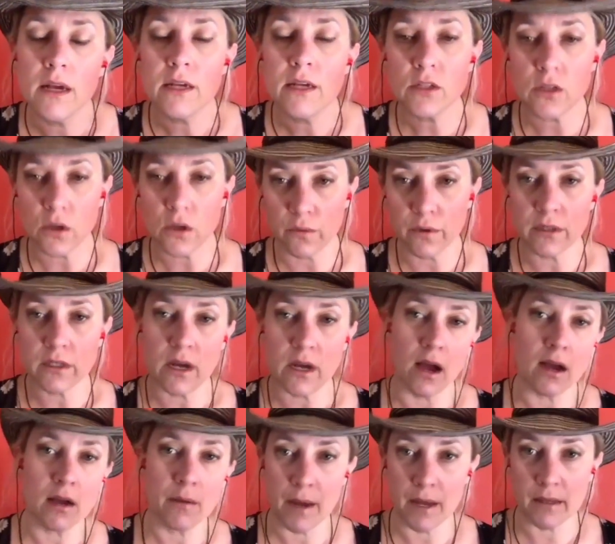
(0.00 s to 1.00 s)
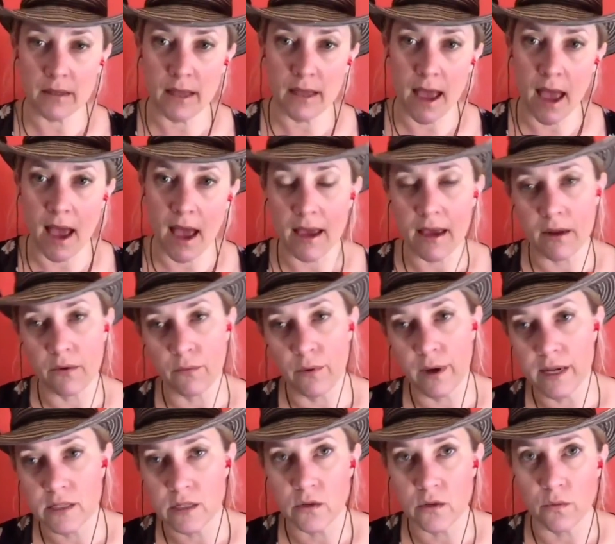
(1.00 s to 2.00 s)
So we'll talk about that and
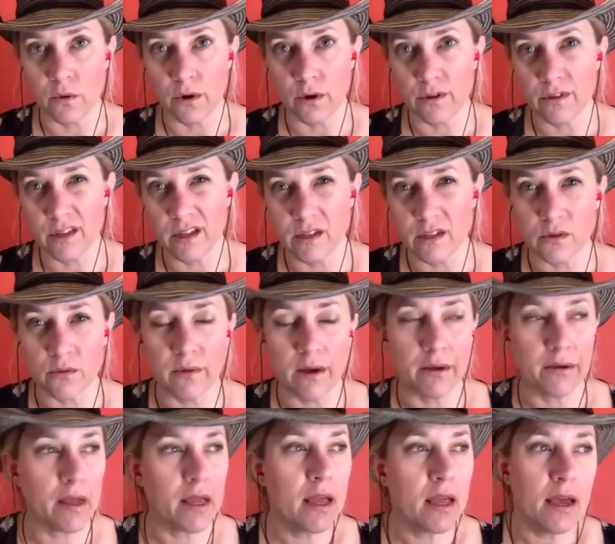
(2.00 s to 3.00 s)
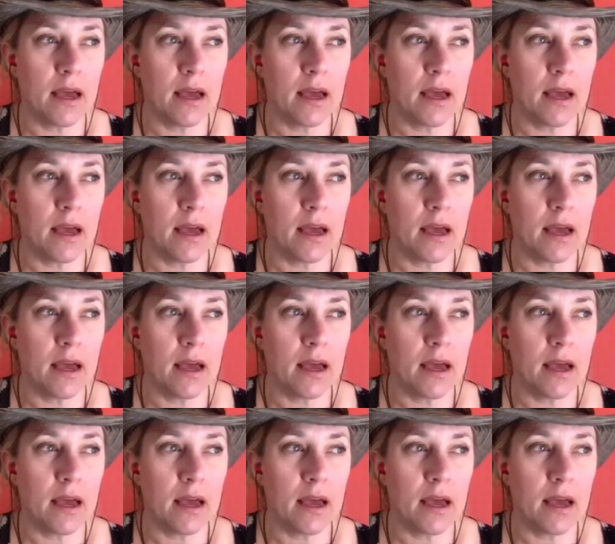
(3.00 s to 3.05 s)
ways to work things around it.